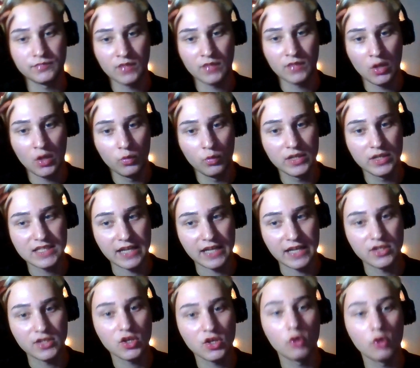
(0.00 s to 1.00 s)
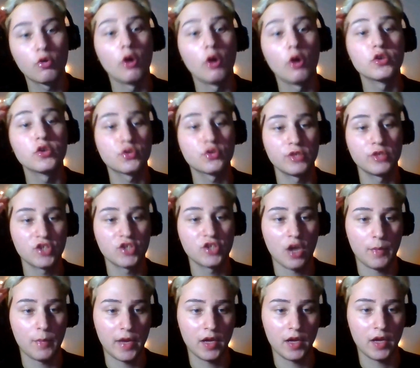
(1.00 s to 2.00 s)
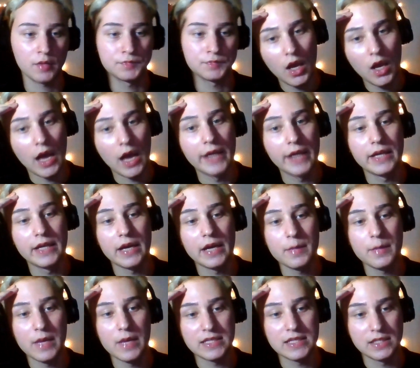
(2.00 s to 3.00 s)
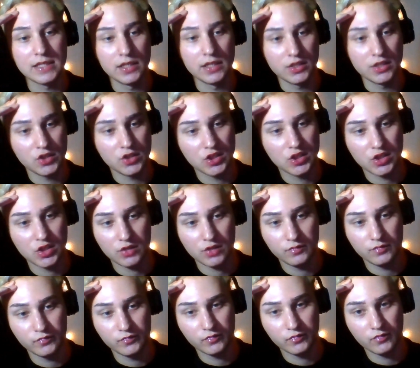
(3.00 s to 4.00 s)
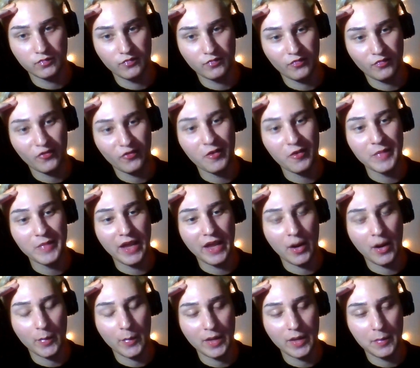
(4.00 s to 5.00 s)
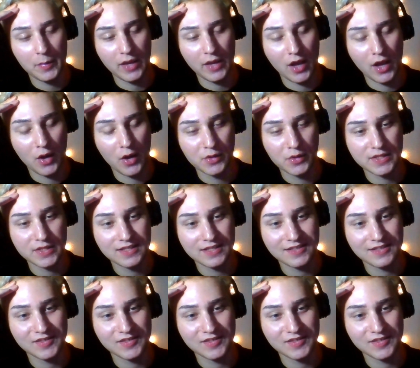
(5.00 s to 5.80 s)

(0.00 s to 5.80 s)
We decided to go grocery shopping. I get a message from the Airbnb host.